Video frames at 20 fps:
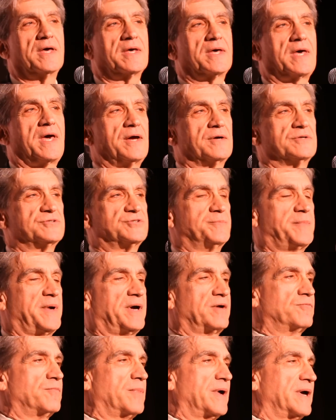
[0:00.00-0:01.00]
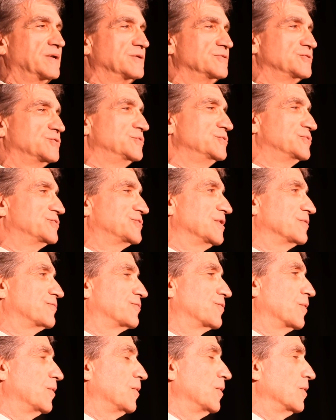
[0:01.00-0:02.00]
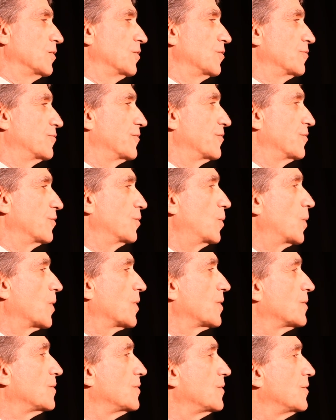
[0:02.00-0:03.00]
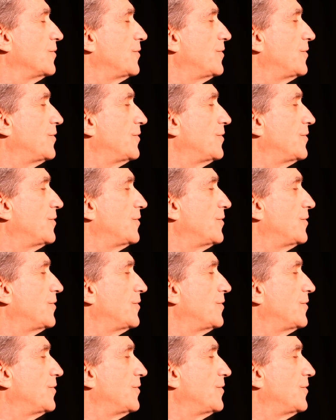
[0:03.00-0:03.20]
that cares about writers who suffer all over the world.